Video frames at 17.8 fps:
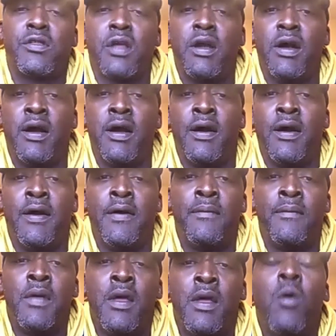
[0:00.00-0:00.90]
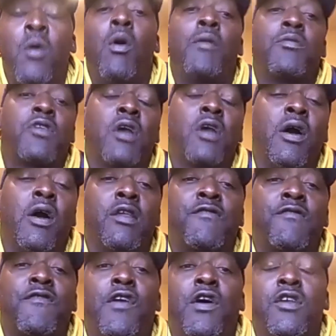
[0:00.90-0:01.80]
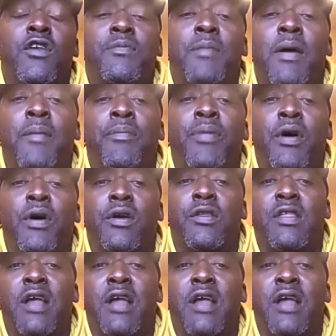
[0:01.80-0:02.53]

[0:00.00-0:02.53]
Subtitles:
I'm sorry, as far as my books,